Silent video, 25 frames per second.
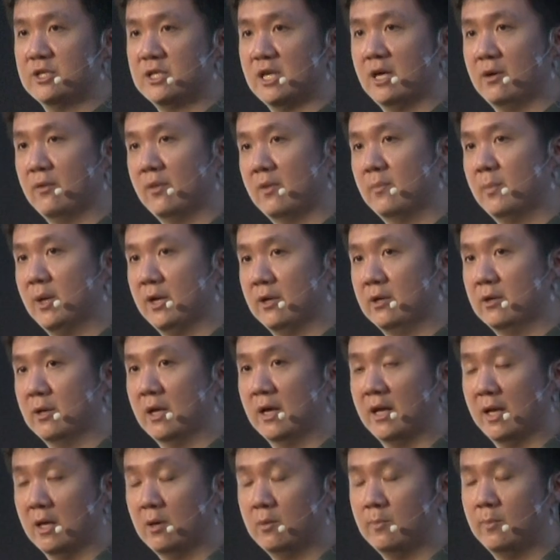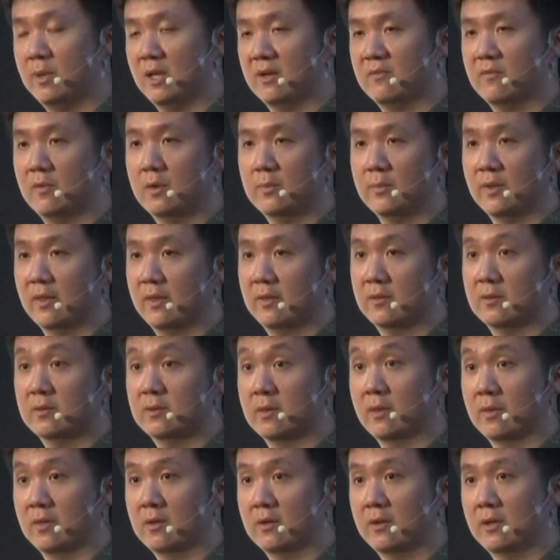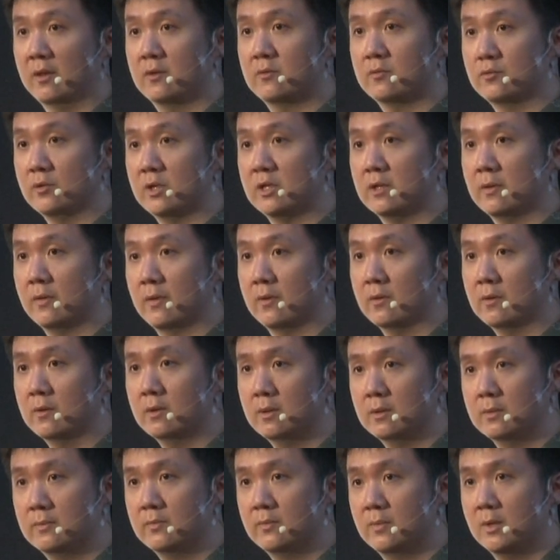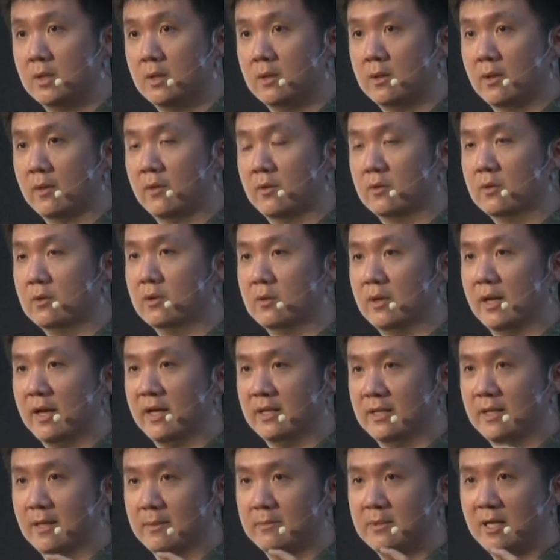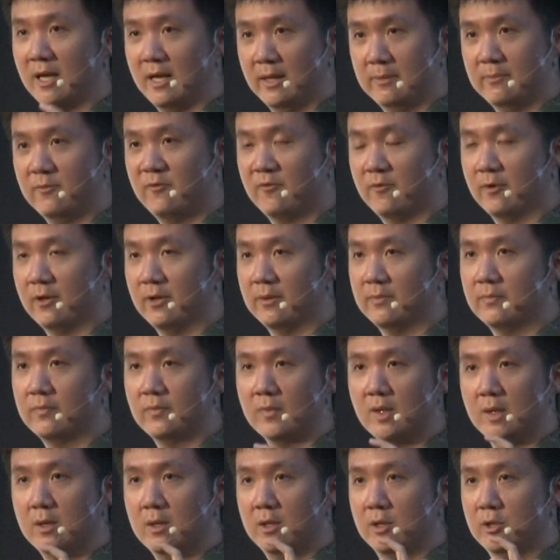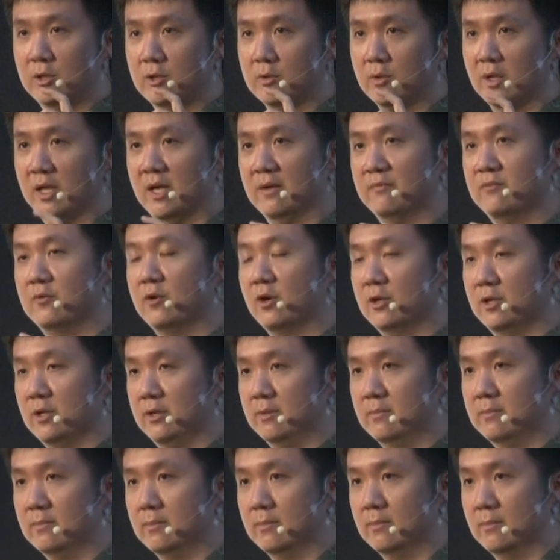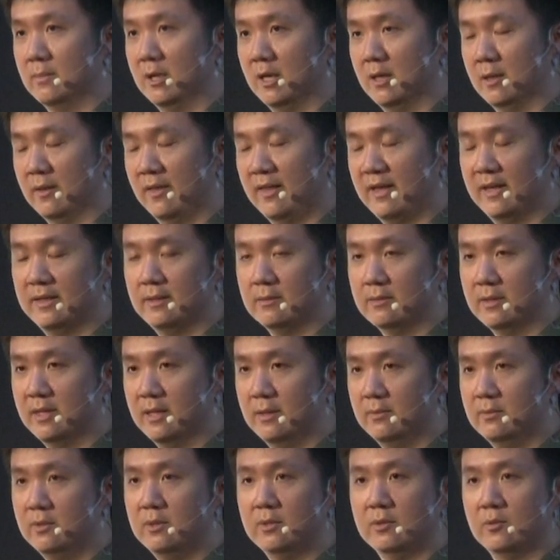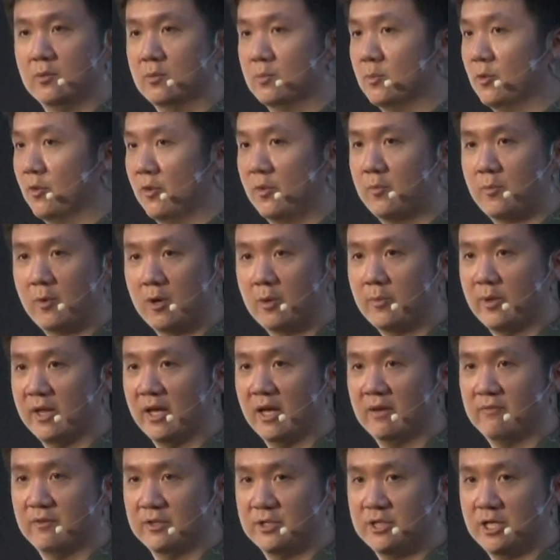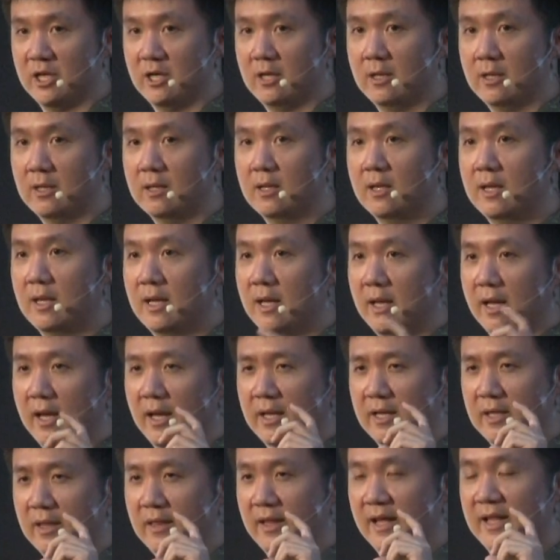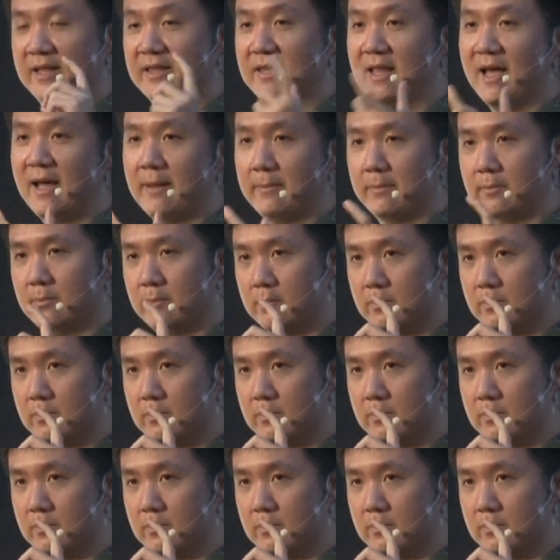house buyer at our platform is 33 years old. So at that time frame, you would have gotten settled down. You most probably have a child. And it's at that